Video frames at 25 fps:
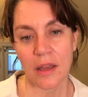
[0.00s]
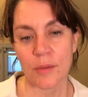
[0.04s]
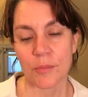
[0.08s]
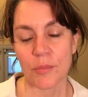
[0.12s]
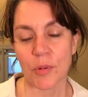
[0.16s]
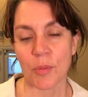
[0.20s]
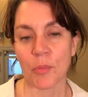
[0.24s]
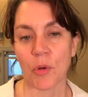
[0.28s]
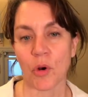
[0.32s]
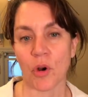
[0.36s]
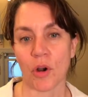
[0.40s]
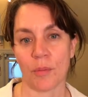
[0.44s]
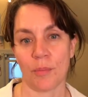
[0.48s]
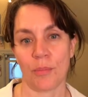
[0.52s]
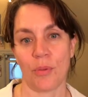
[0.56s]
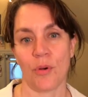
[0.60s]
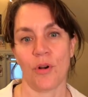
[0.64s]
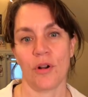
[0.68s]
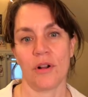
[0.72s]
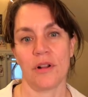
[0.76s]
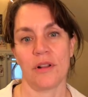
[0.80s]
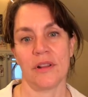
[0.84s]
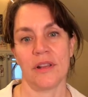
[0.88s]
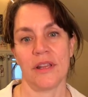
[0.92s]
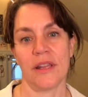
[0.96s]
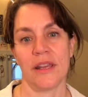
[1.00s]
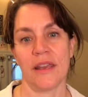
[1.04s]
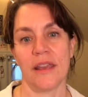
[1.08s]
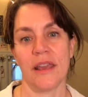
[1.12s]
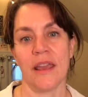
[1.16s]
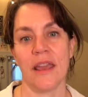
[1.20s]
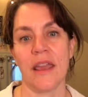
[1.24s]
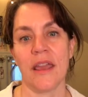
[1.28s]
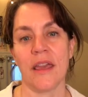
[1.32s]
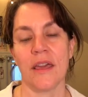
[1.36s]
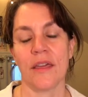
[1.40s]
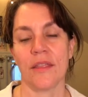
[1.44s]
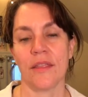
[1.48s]
But more importantly,
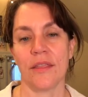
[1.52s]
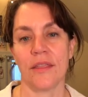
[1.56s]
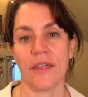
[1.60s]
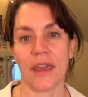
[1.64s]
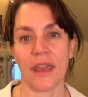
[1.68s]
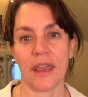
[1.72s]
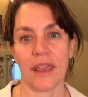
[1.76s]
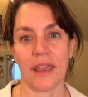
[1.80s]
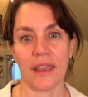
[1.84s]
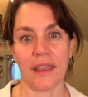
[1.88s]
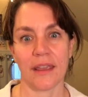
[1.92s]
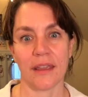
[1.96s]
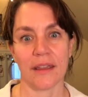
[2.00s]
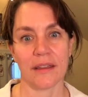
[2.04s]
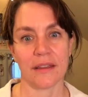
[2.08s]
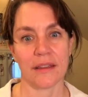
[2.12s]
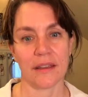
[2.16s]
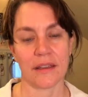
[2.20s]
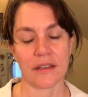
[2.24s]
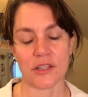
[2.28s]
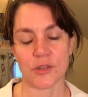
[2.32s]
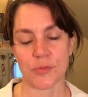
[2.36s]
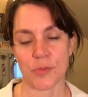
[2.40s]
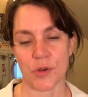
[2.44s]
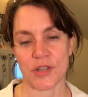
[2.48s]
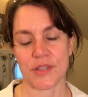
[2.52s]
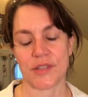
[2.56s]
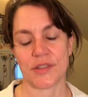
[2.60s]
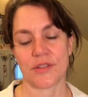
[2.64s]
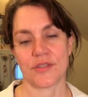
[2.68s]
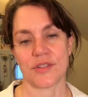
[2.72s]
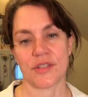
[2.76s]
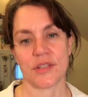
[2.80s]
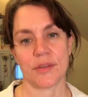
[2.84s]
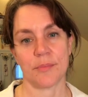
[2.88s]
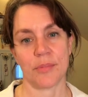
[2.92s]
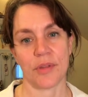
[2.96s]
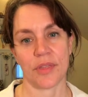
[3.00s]
they expressed their
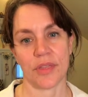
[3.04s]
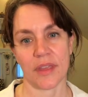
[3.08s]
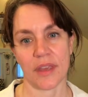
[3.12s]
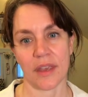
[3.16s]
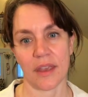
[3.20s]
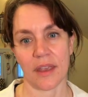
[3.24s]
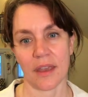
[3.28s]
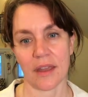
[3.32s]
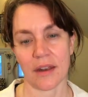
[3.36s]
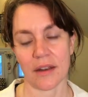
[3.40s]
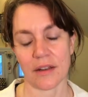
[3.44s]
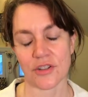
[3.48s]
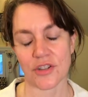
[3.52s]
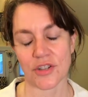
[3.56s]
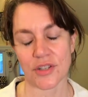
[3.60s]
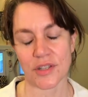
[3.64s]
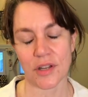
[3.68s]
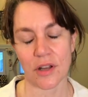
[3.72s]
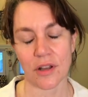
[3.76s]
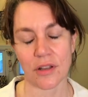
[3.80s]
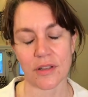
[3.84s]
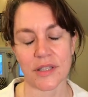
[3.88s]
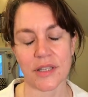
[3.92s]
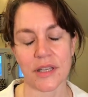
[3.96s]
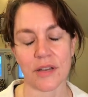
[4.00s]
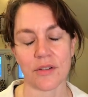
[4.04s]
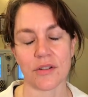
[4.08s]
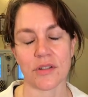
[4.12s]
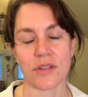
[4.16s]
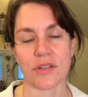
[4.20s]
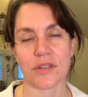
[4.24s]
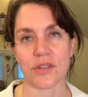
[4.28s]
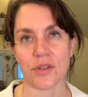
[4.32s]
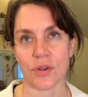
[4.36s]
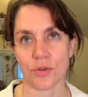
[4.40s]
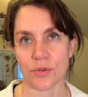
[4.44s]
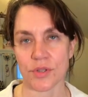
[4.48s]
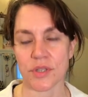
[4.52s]
sympathy, and it just all sounded
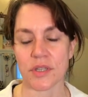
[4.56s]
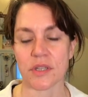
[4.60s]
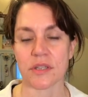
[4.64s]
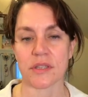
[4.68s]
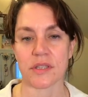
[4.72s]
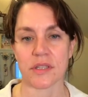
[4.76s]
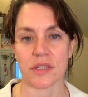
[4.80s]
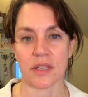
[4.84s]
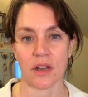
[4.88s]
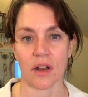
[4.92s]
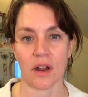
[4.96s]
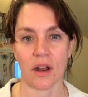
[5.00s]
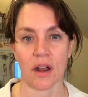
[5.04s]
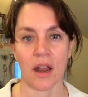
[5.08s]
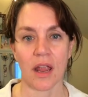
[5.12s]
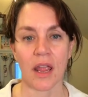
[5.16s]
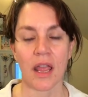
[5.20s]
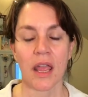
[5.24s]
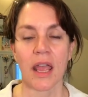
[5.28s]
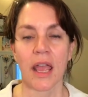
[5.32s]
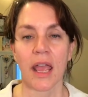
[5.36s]
so sincere.